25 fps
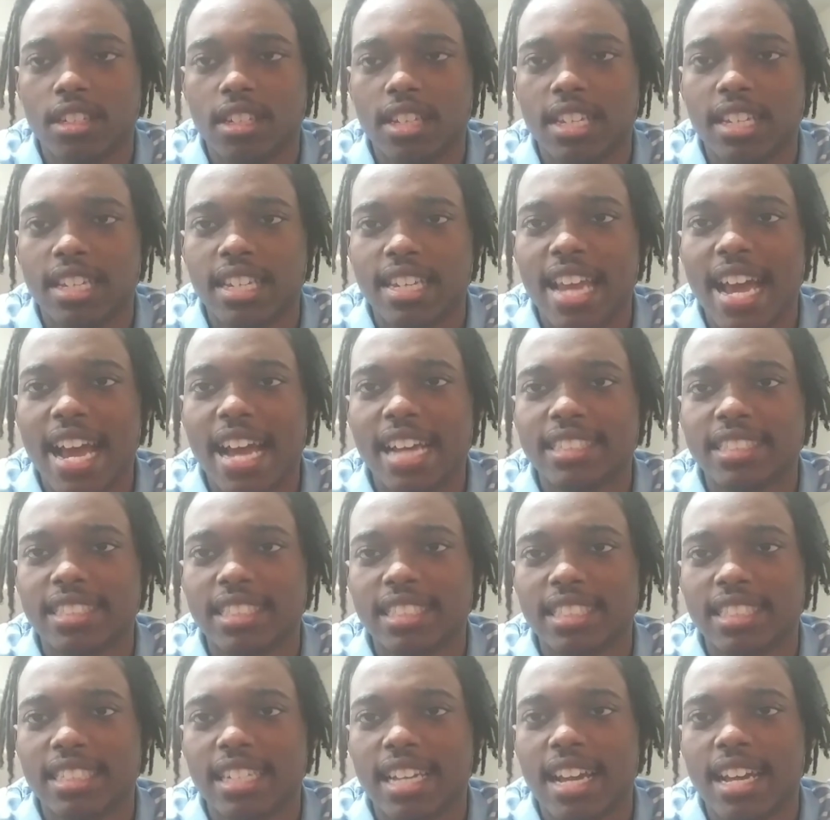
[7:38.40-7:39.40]
not
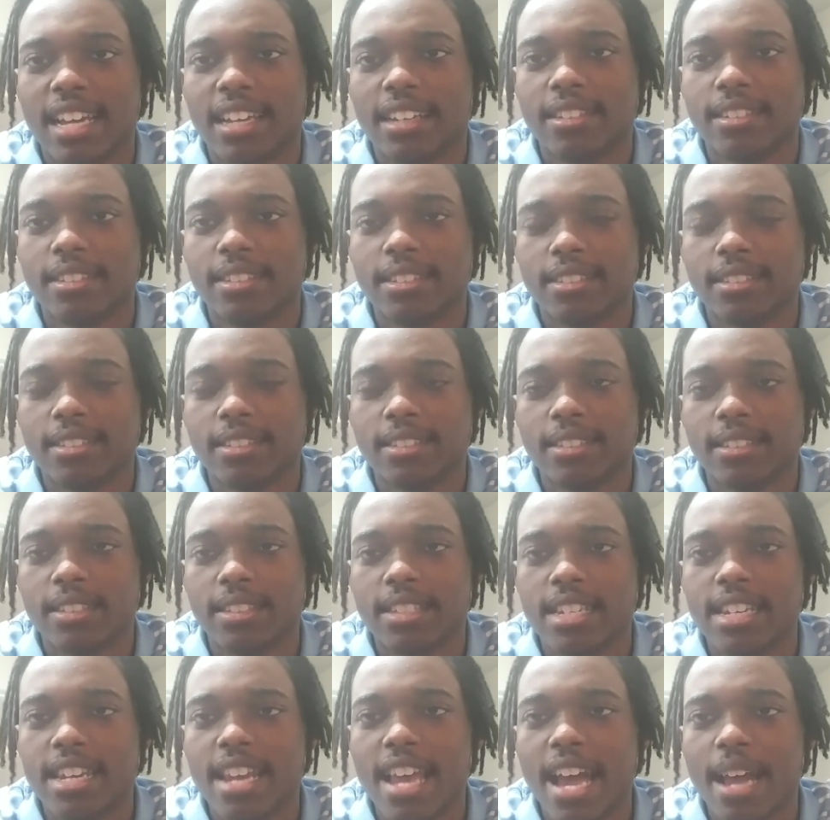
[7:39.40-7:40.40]
just kind of
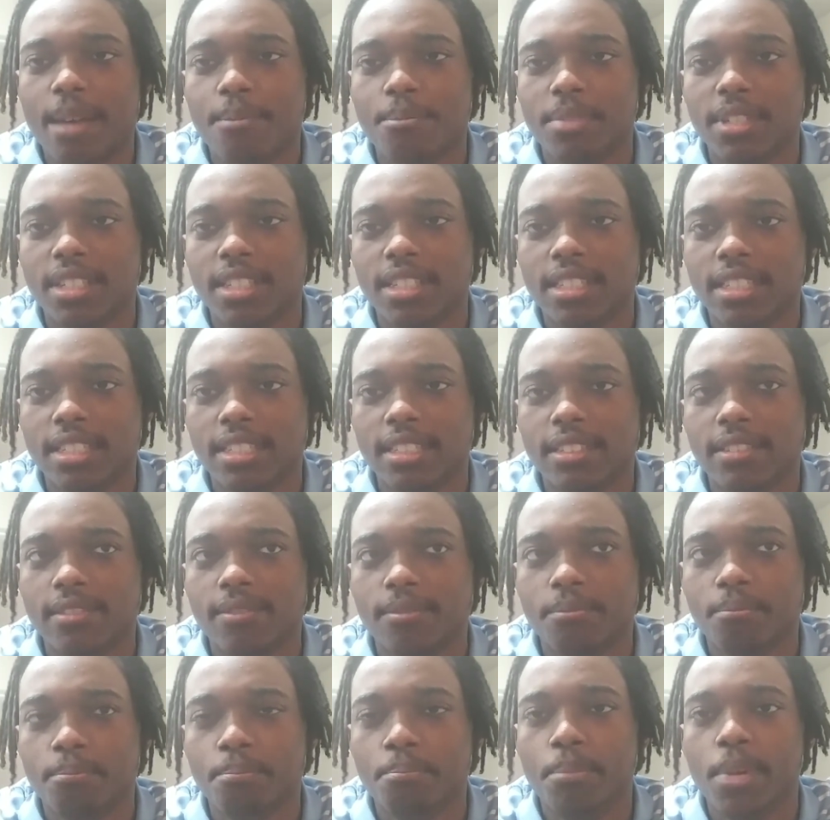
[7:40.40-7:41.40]
not be
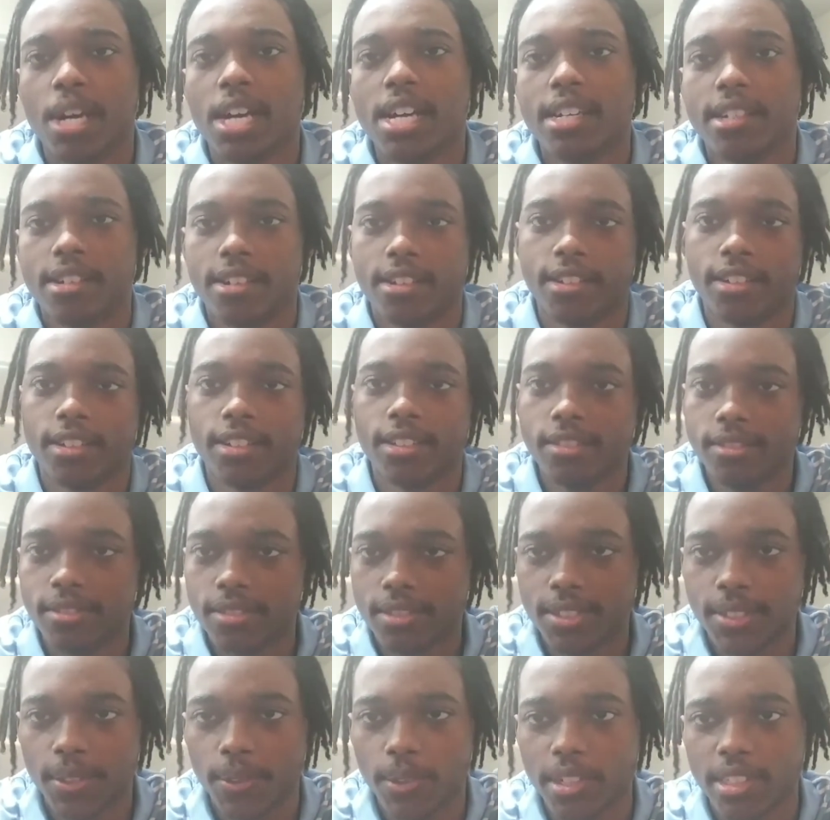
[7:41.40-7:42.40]
butthurt,
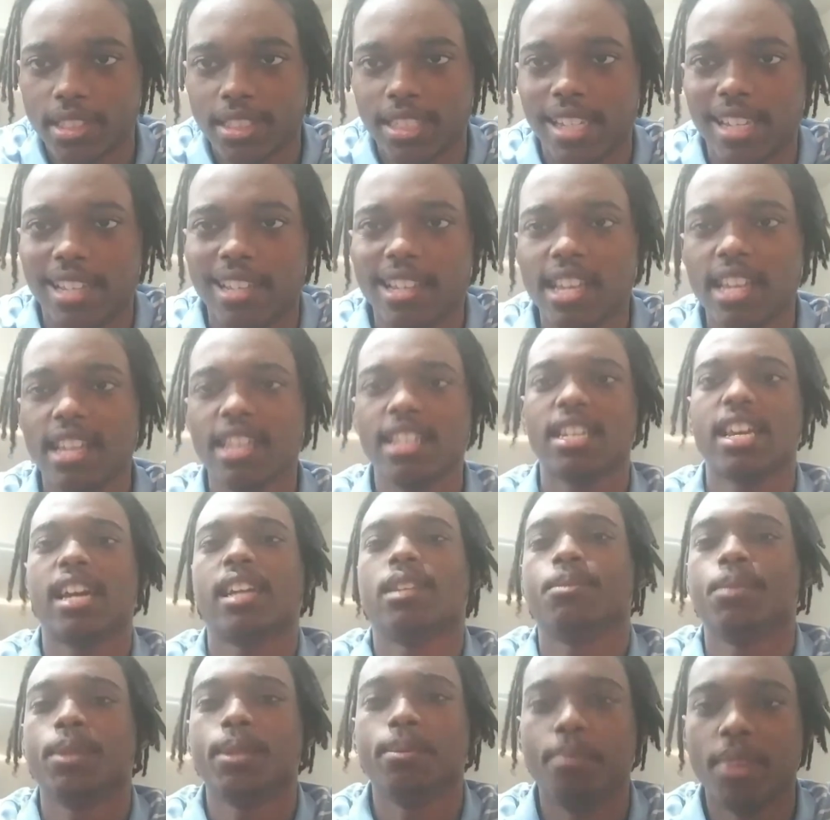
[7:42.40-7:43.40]
so to say, not
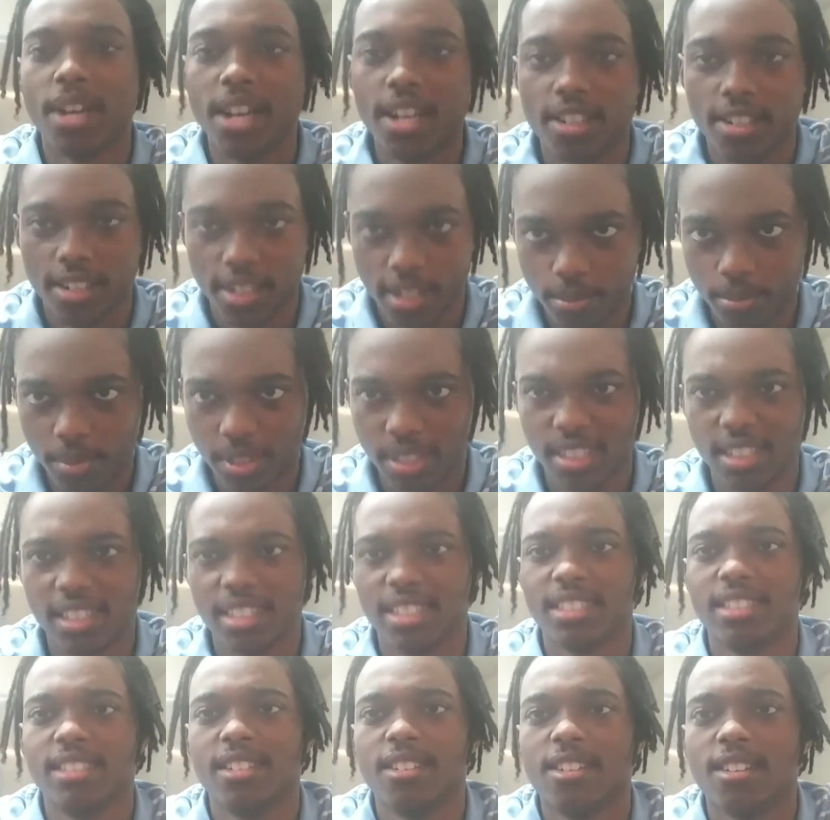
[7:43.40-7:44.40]
to be butthurt
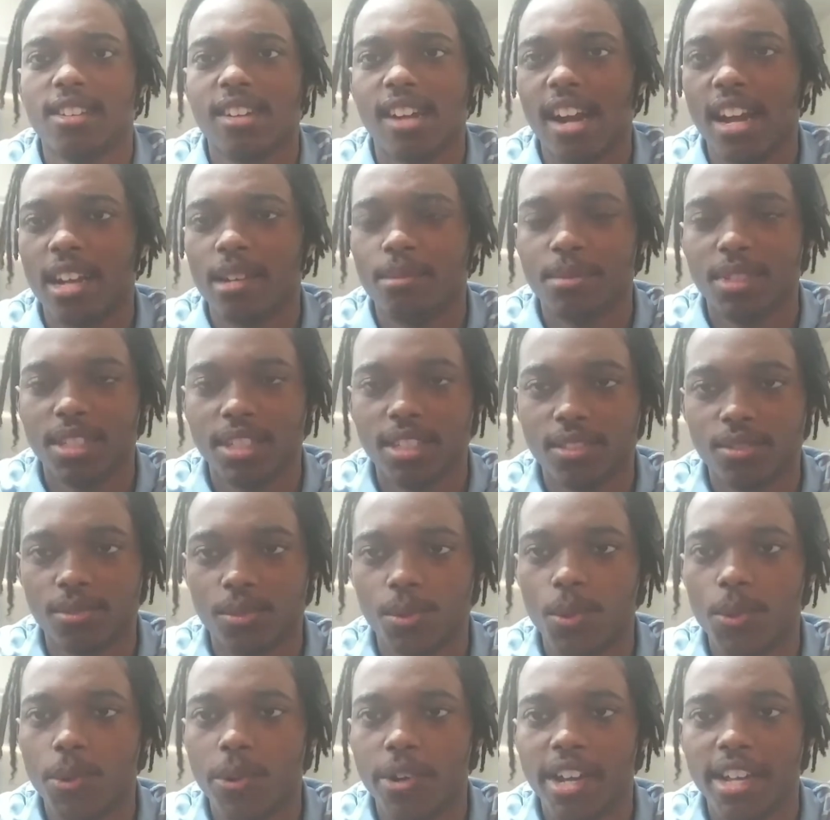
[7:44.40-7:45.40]
because the economy is
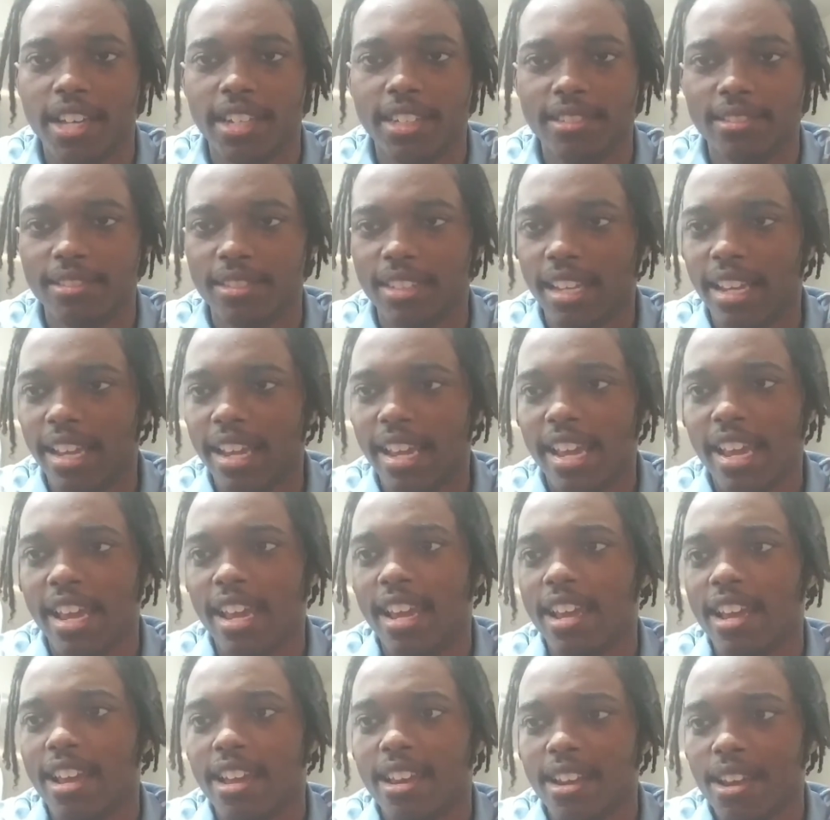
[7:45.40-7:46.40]
ruined
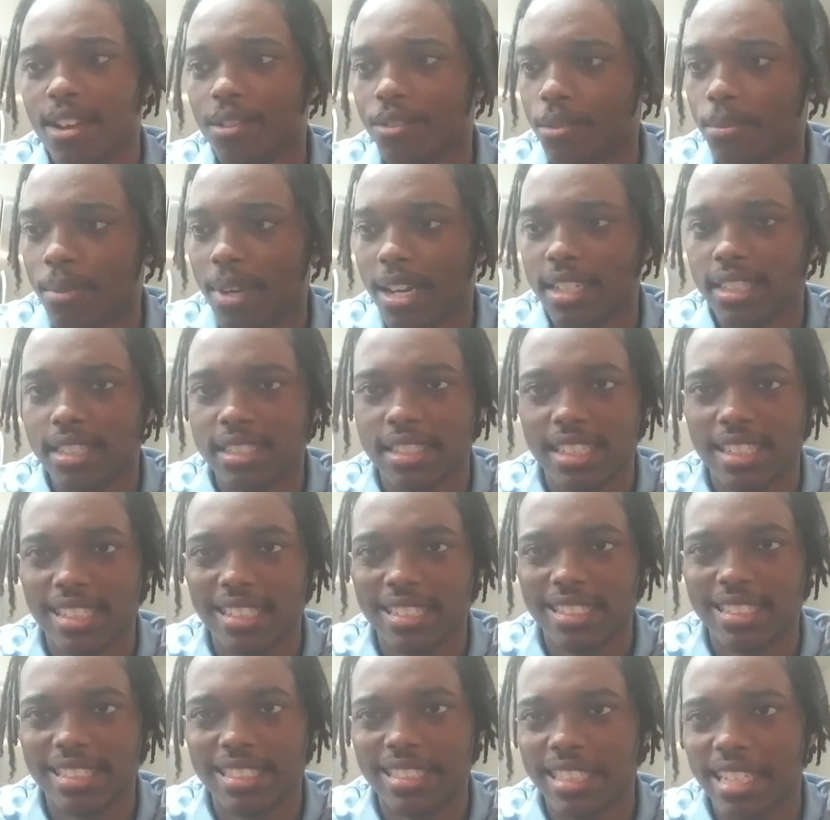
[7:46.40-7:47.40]
and everybody's
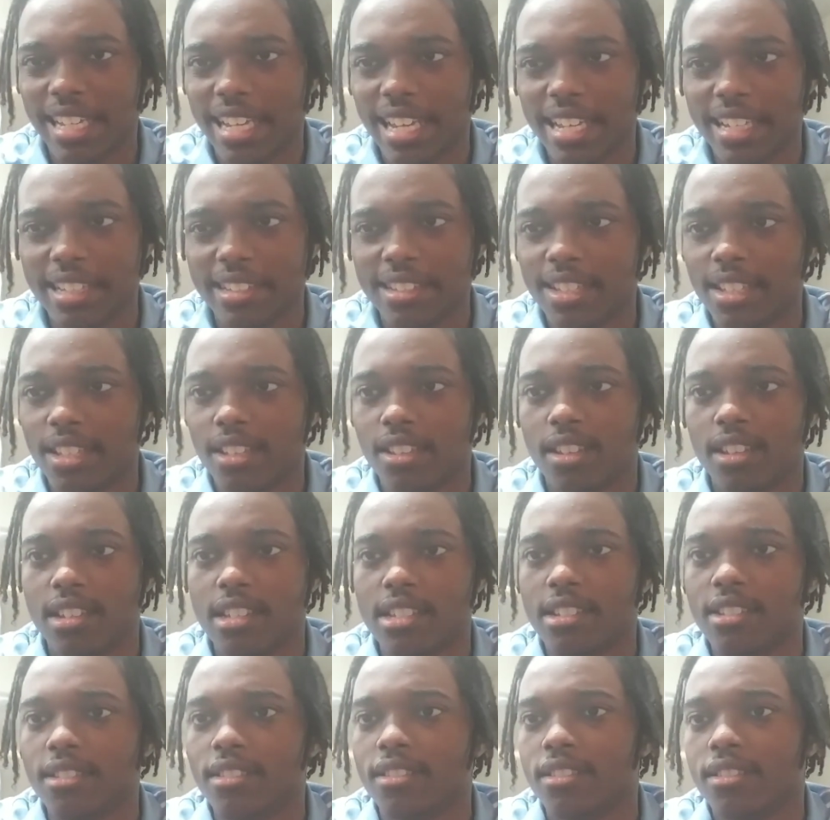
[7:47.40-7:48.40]
getting sick
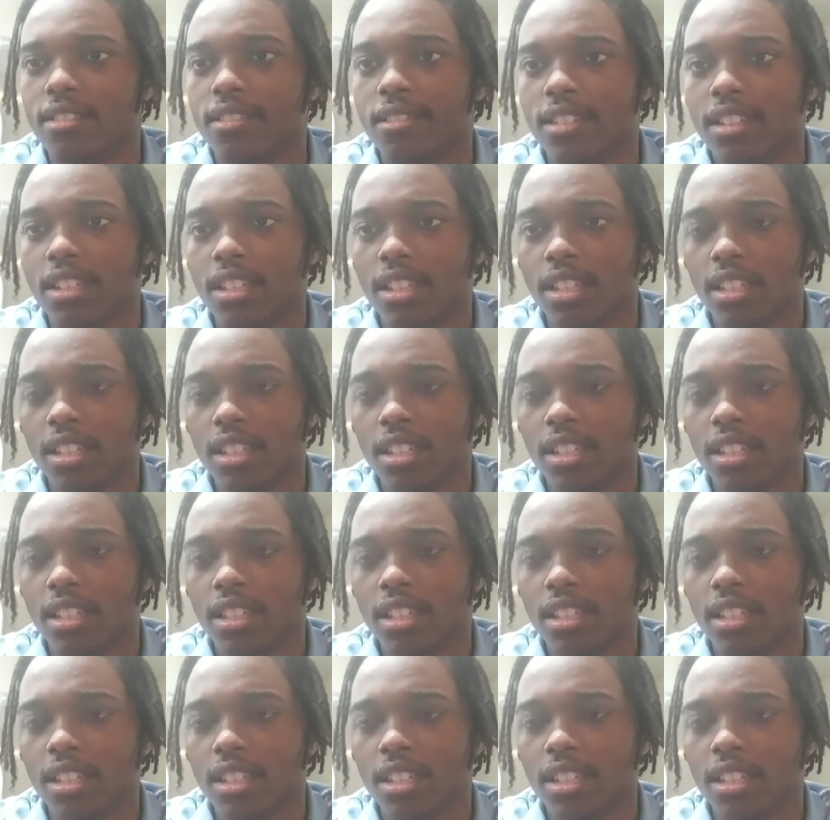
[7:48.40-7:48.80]
and